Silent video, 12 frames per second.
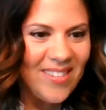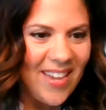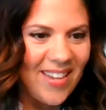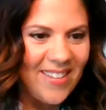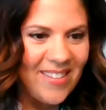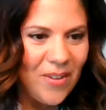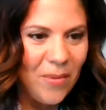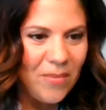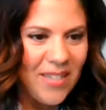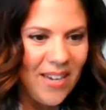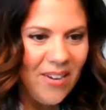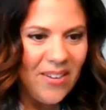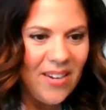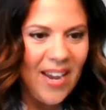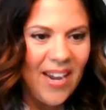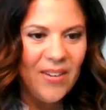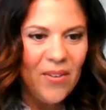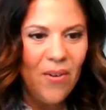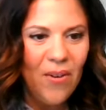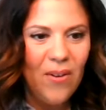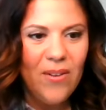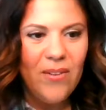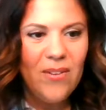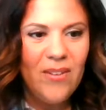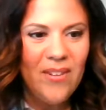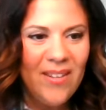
Casey's hometown. Hi, Nicole.